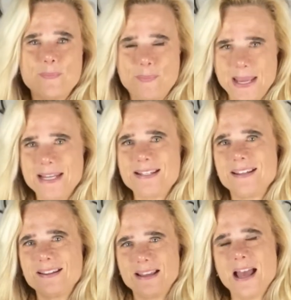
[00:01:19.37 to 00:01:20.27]

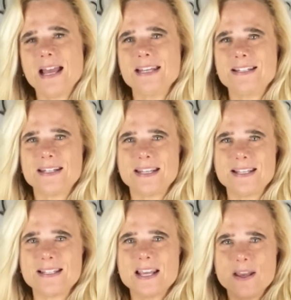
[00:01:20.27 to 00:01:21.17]
basic
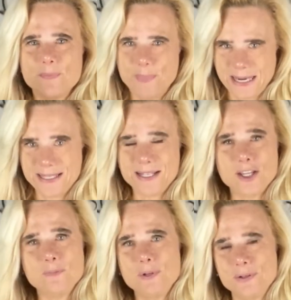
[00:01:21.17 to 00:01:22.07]
kindness, basic
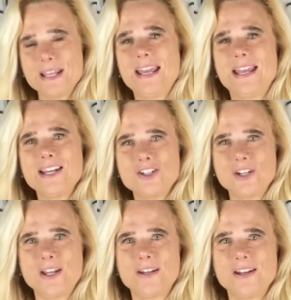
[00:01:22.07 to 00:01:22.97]

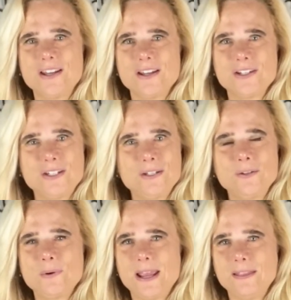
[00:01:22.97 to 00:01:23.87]
communication
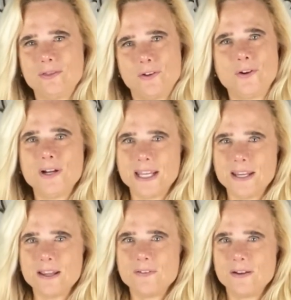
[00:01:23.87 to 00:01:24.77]
to a
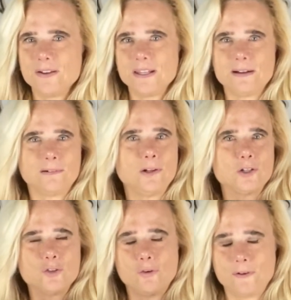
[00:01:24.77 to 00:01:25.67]

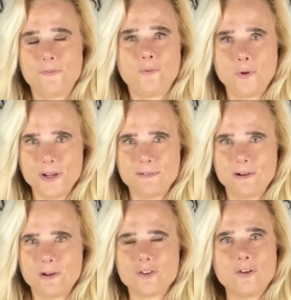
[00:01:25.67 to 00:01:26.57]
30-year-old or a
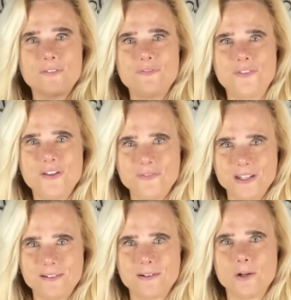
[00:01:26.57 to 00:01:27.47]
40-year-old or a
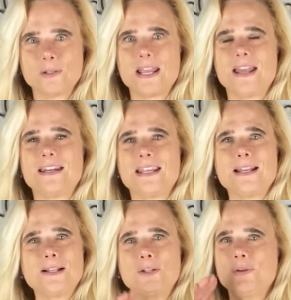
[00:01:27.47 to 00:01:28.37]
50-year-old, and
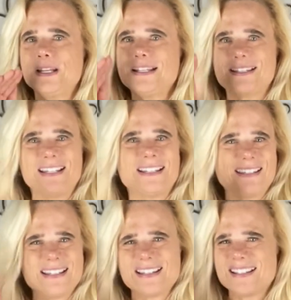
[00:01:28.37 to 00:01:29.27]
including
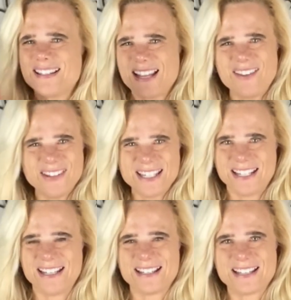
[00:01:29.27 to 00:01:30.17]
60s and
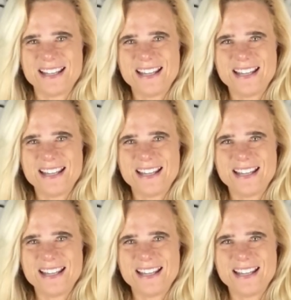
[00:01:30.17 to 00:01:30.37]
70s.